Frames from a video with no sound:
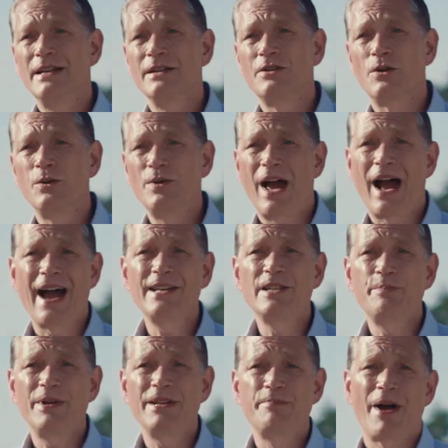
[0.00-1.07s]
include
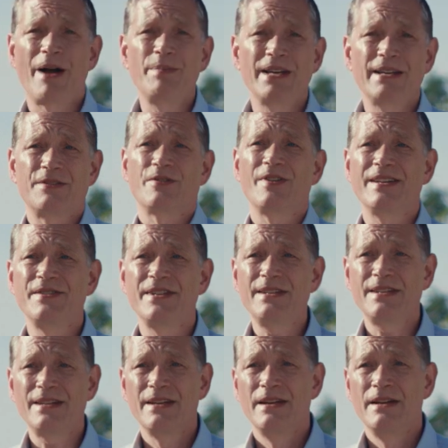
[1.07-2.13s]
high-speed public transit,